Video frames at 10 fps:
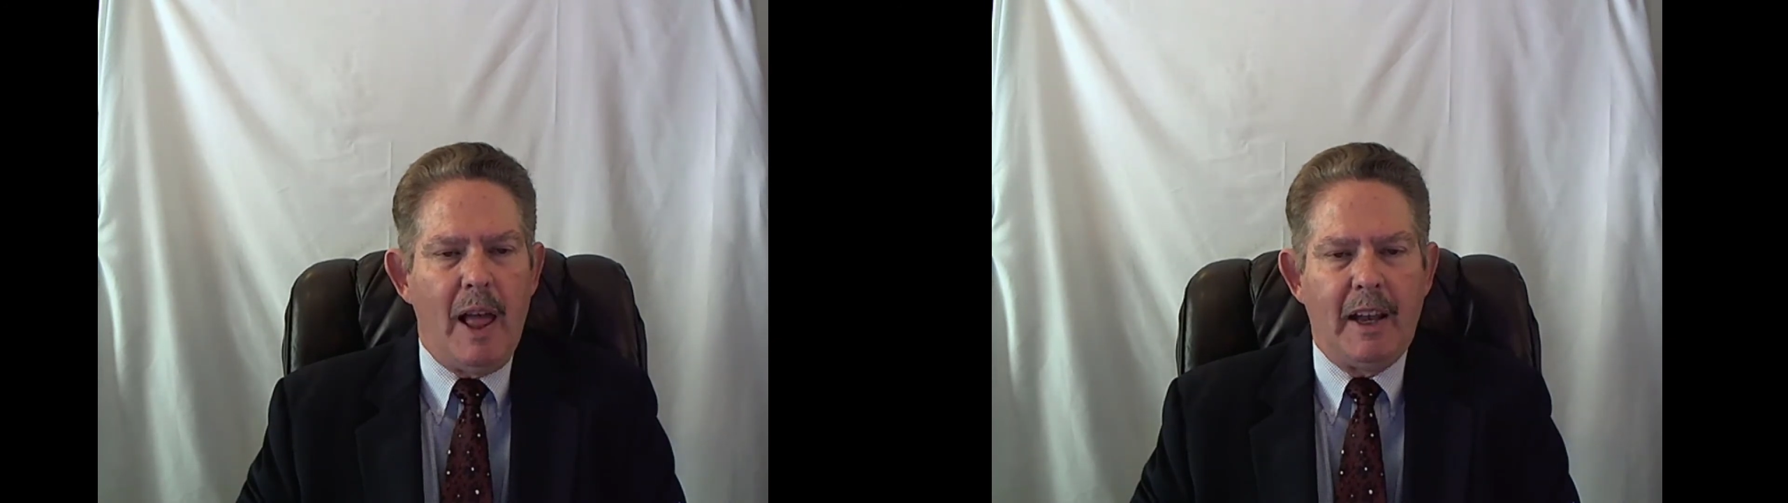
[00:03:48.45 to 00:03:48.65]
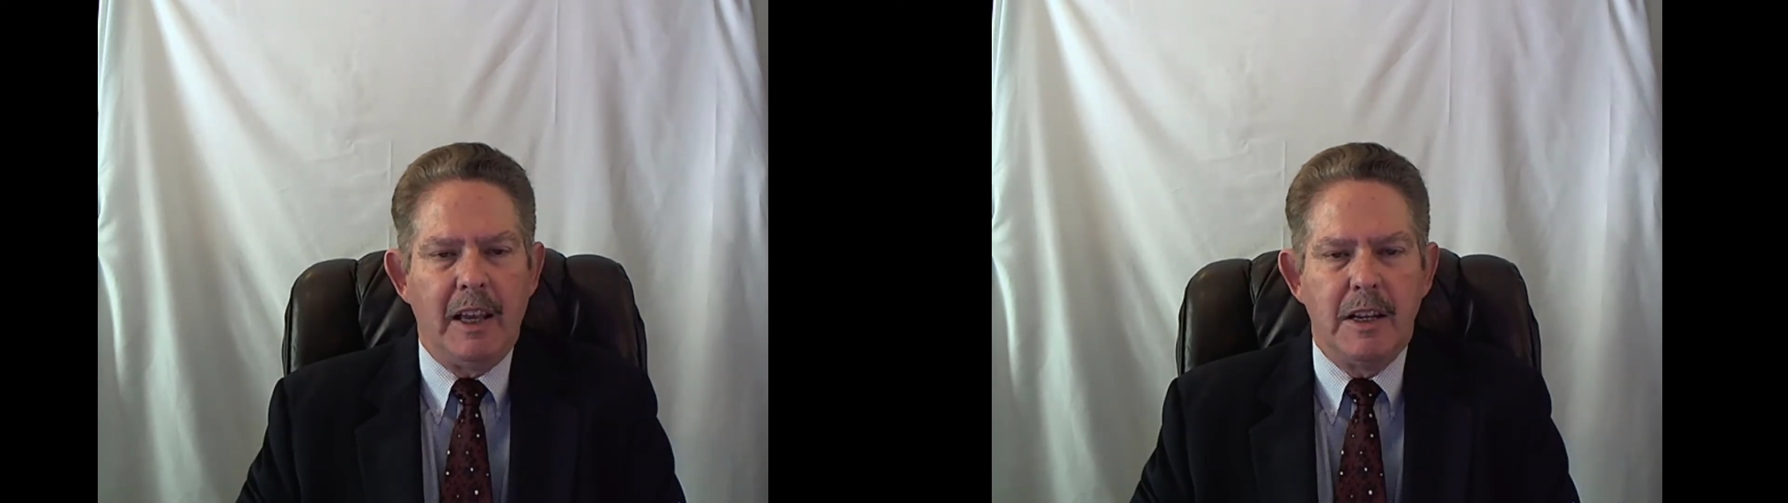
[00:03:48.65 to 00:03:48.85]

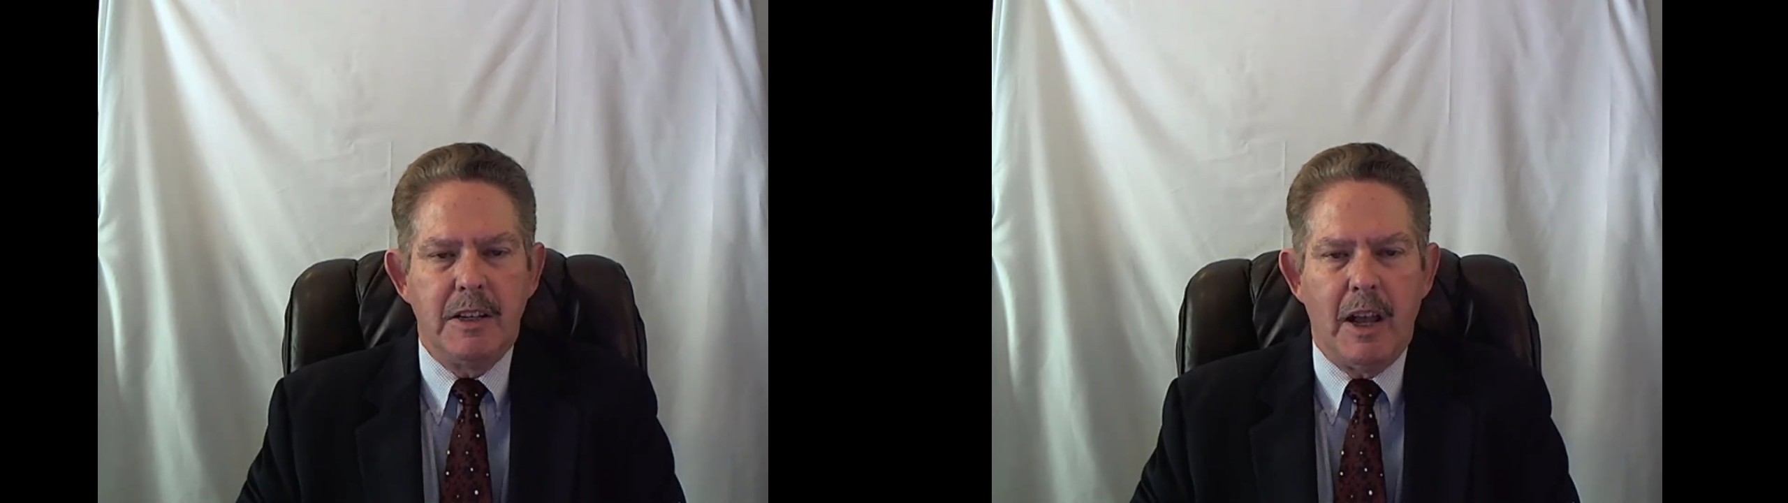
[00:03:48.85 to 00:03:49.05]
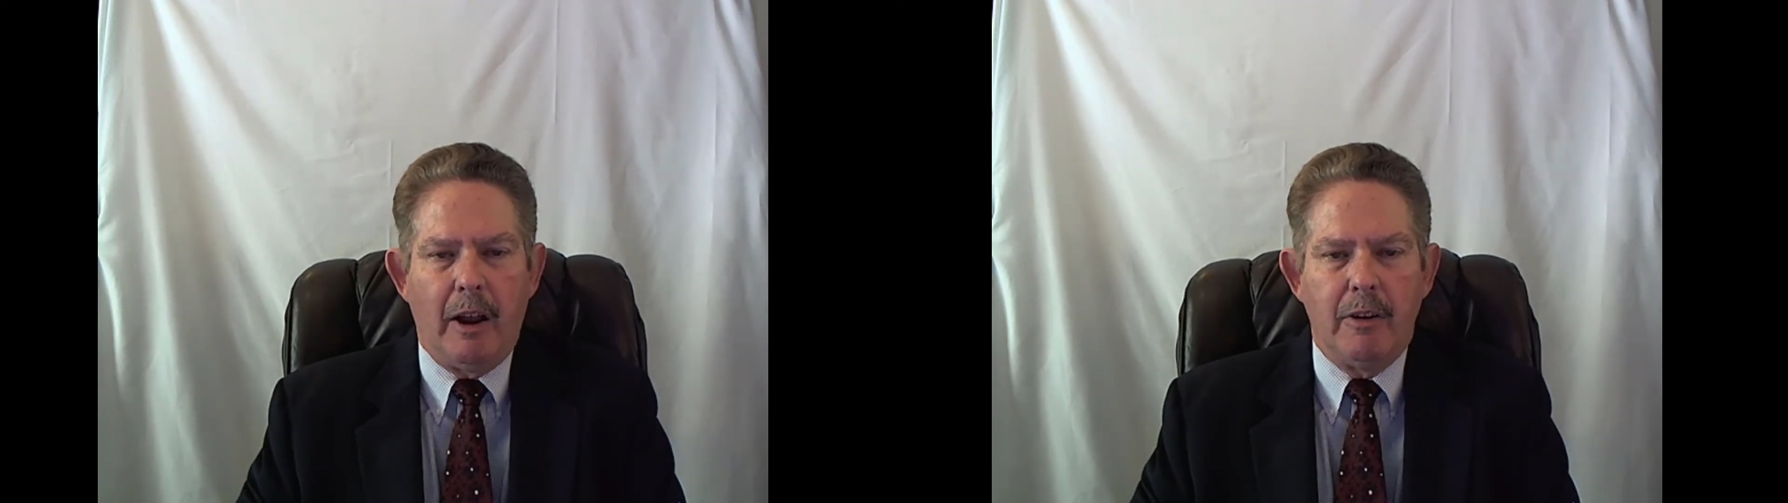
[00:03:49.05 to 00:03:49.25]
lacking
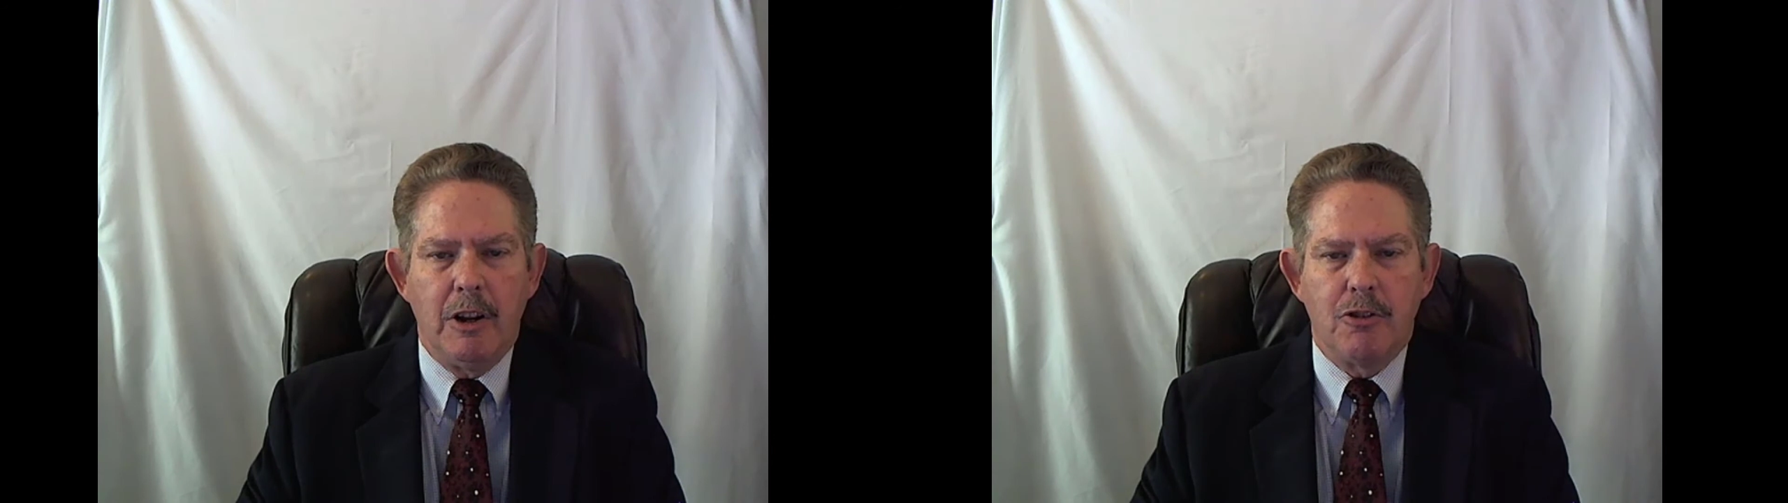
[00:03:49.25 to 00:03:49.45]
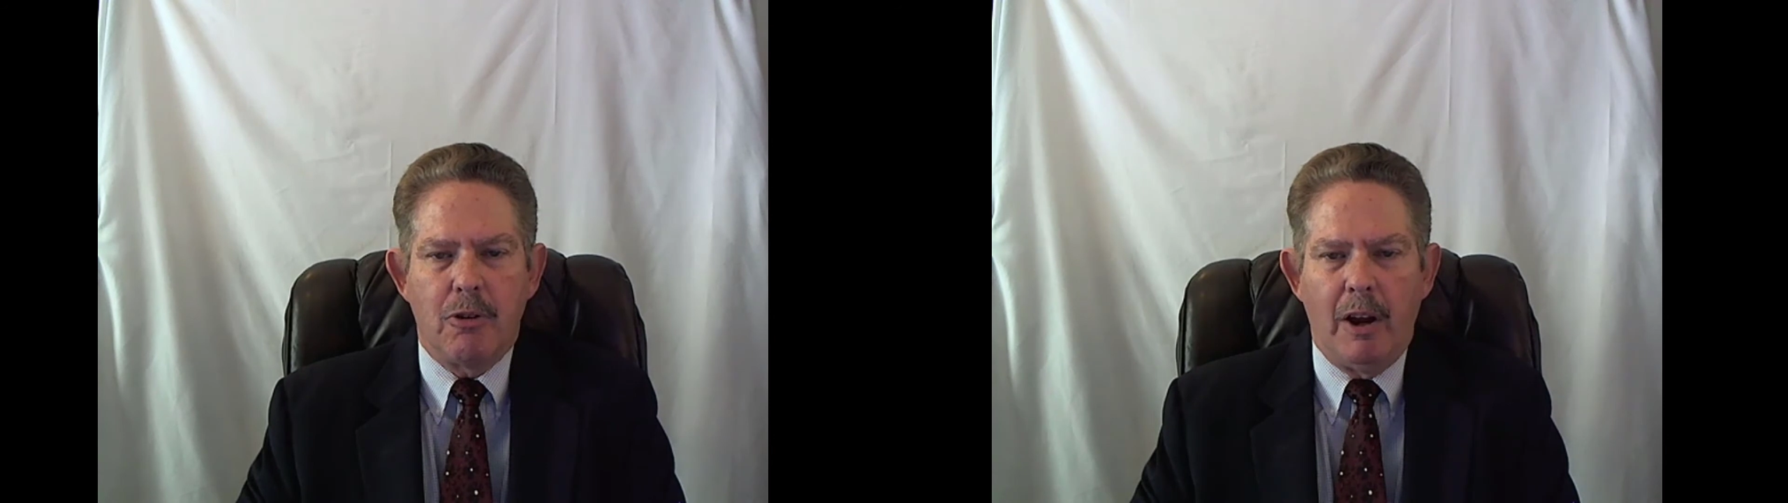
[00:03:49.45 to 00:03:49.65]

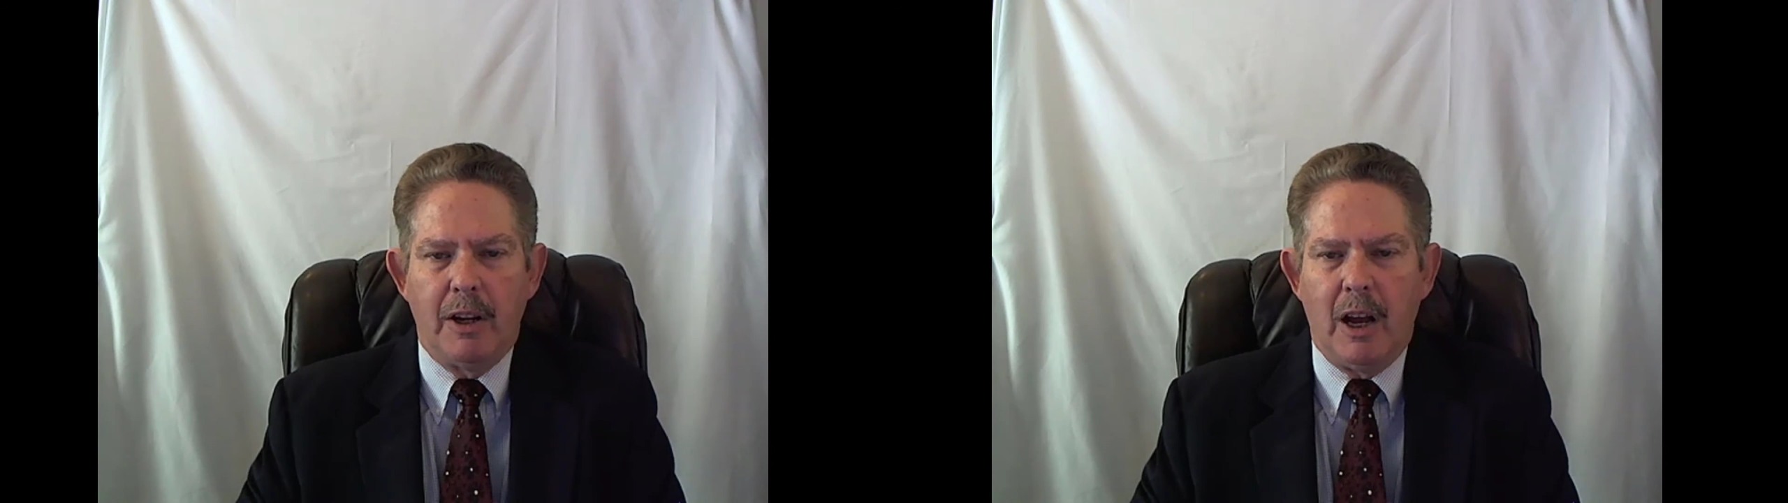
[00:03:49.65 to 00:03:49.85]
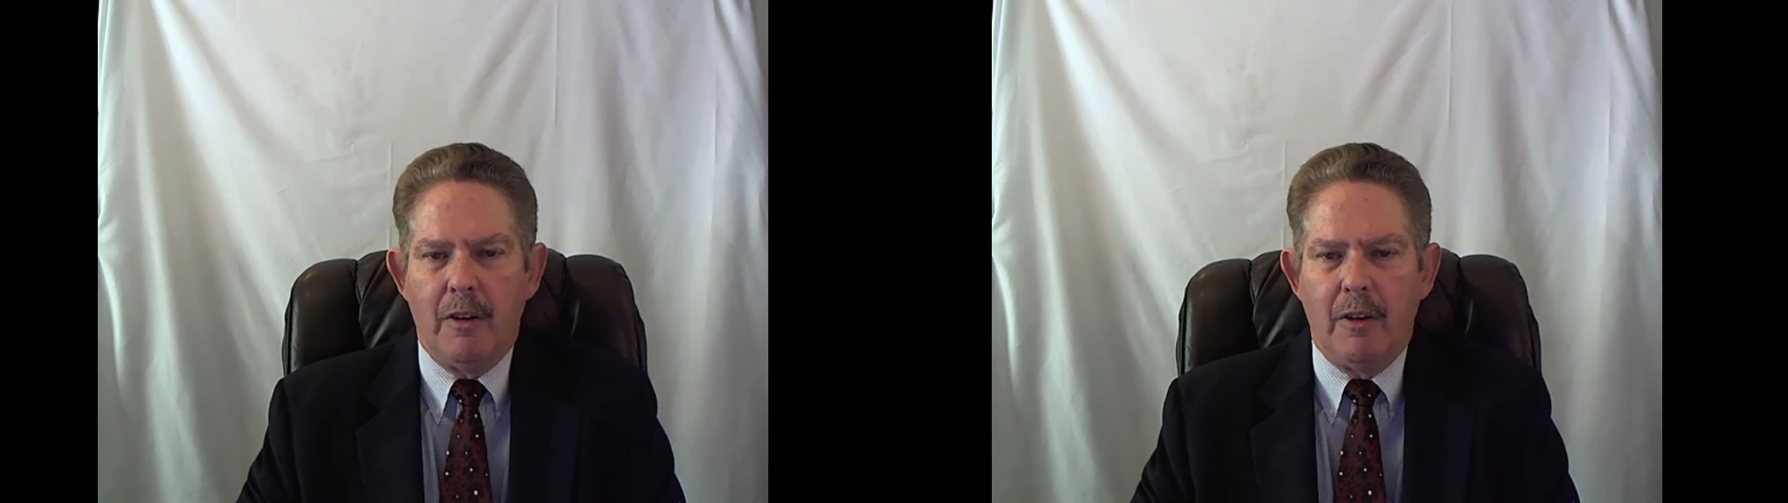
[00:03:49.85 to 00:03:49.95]
integrity and trying to